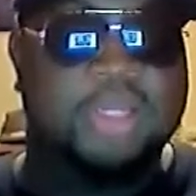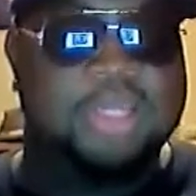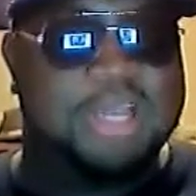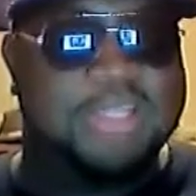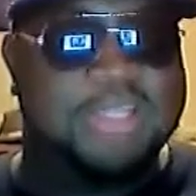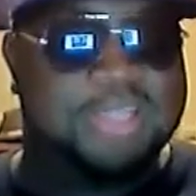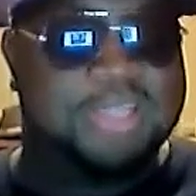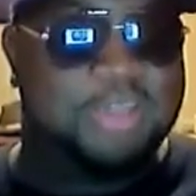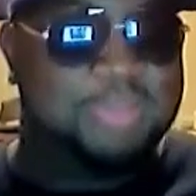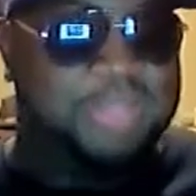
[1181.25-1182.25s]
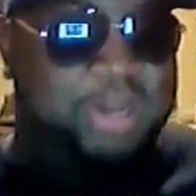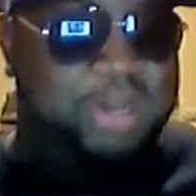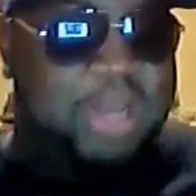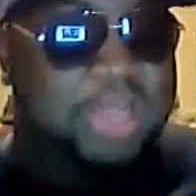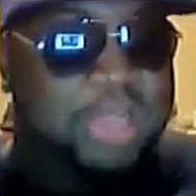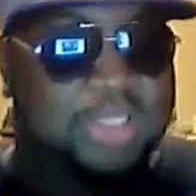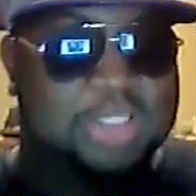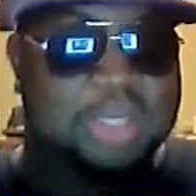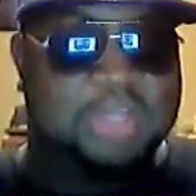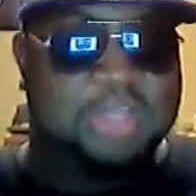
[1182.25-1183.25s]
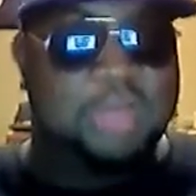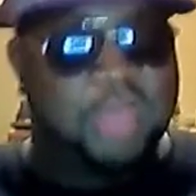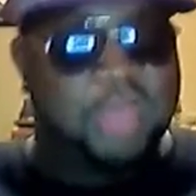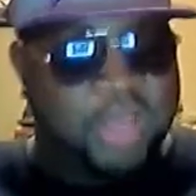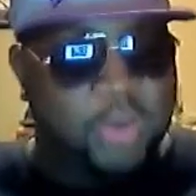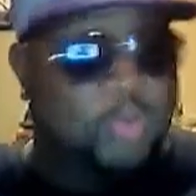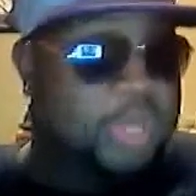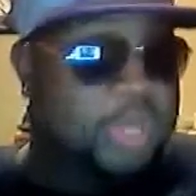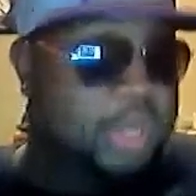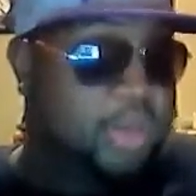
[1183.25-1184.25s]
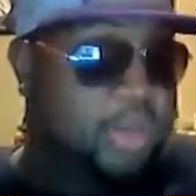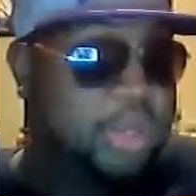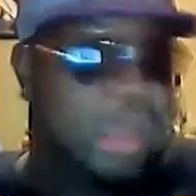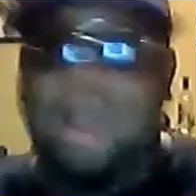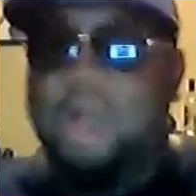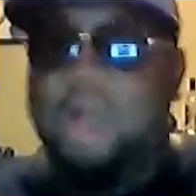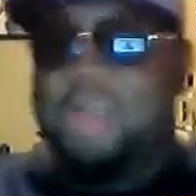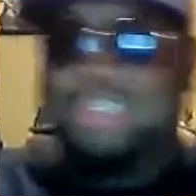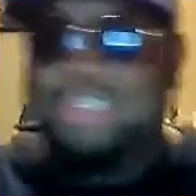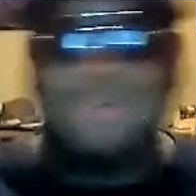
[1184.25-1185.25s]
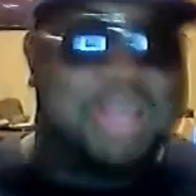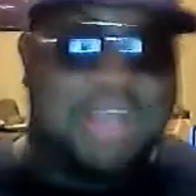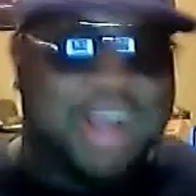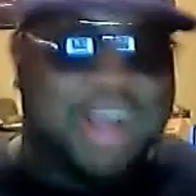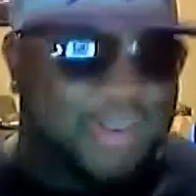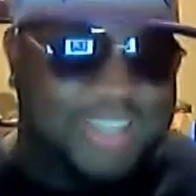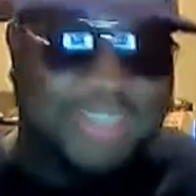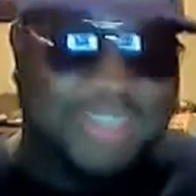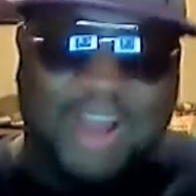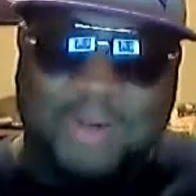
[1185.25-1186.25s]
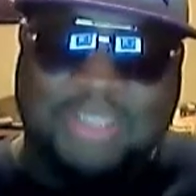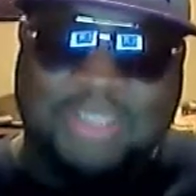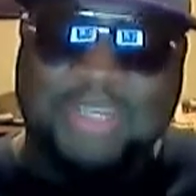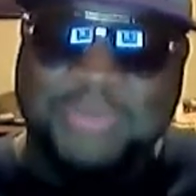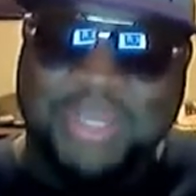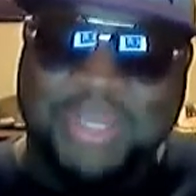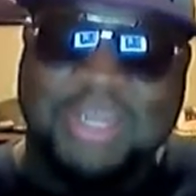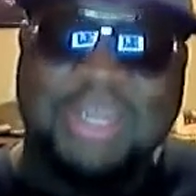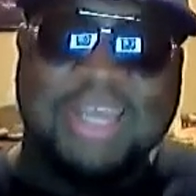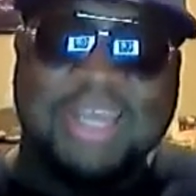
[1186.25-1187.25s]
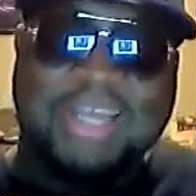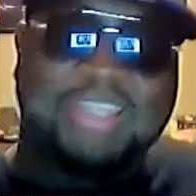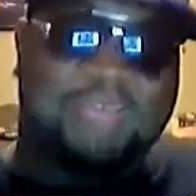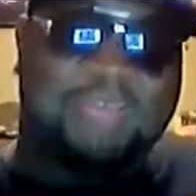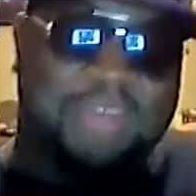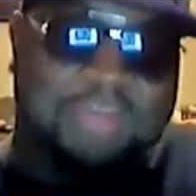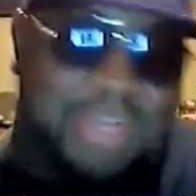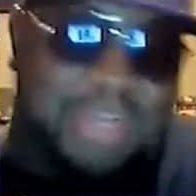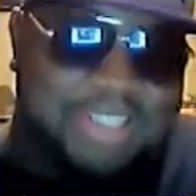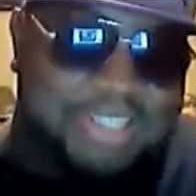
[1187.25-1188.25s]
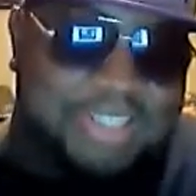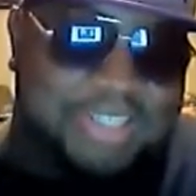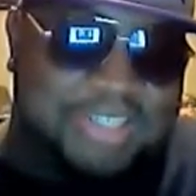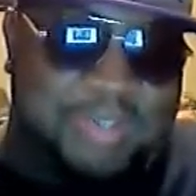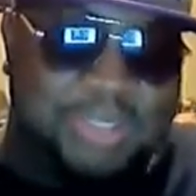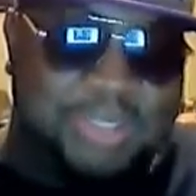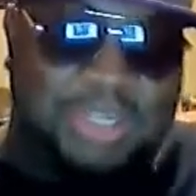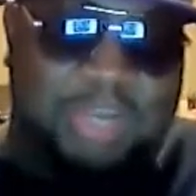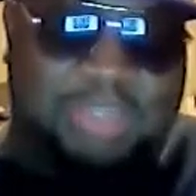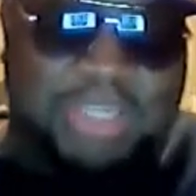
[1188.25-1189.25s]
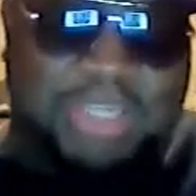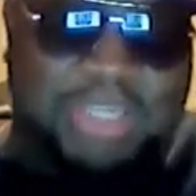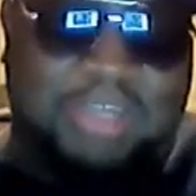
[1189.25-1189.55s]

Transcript: Then I saw that it was done in English, and I was like, okay, who did it? I always do that. I always do. It. I always say who did it. Because if Funimation usually does shit, I